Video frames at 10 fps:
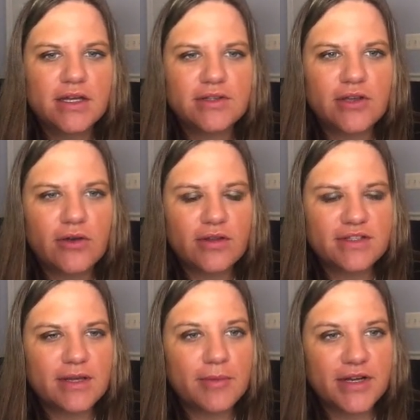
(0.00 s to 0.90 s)
So
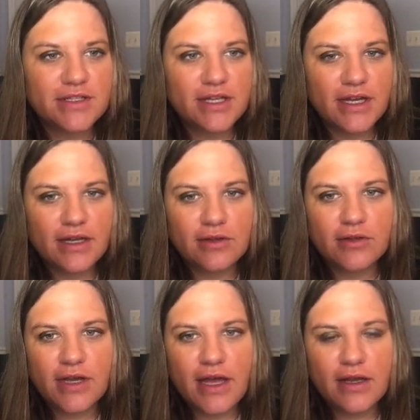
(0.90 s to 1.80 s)
this time we're going to take a
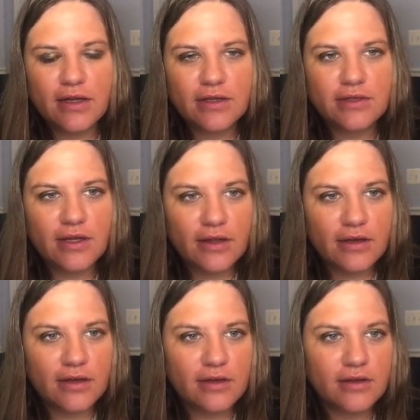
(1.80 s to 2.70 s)
look at
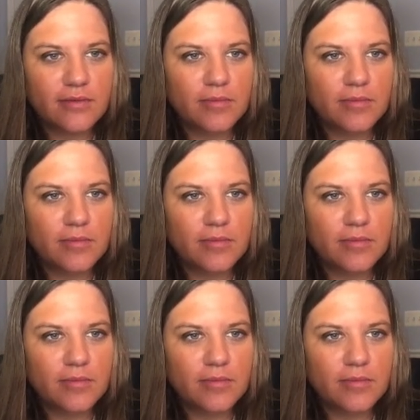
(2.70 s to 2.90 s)
another